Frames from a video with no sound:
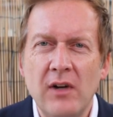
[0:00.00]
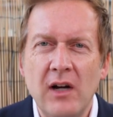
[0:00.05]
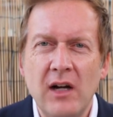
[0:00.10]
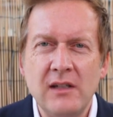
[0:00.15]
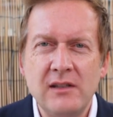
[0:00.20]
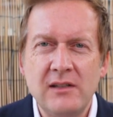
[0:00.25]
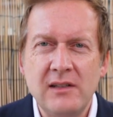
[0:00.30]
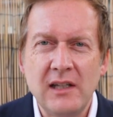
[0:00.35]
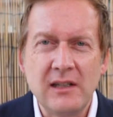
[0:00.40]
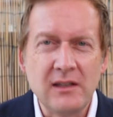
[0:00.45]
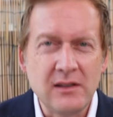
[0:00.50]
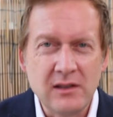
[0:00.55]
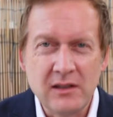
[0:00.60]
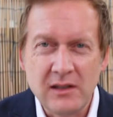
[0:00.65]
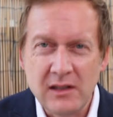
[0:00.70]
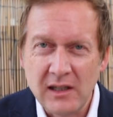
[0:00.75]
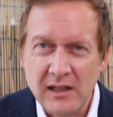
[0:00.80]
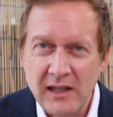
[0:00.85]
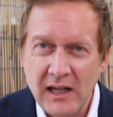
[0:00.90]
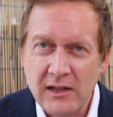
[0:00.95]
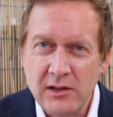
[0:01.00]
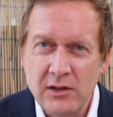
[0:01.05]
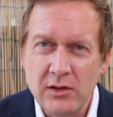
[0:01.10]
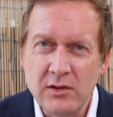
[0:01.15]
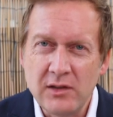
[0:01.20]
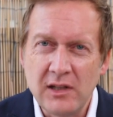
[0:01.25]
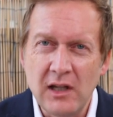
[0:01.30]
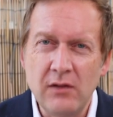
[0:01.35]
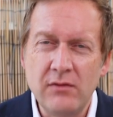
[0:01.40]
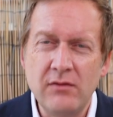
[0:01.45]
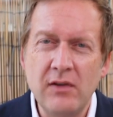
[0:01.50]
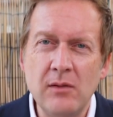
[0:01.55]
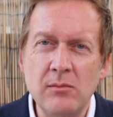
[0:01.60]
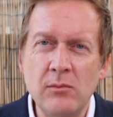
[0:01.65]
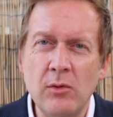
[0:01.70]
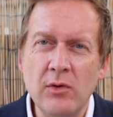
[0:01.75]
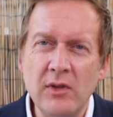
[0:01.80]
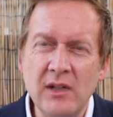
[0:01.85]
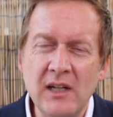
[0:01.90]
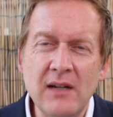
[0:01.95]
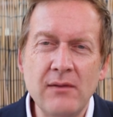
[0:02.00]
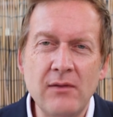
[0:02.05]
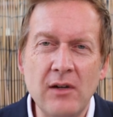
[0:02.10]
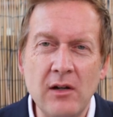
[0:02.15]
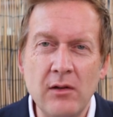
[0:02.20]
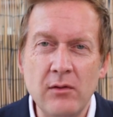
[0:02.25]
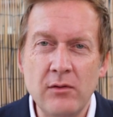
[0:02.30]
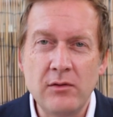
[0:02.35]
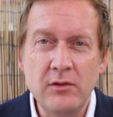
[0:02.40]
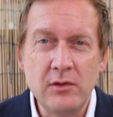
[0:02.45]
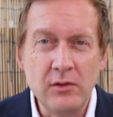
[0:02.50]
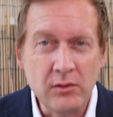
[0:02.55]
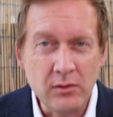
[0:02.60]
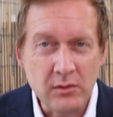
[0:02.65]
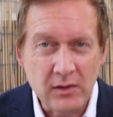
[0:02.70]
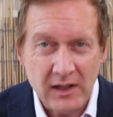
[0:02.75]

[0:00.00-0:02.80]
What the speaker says: I'd say connect yourself up more than ever through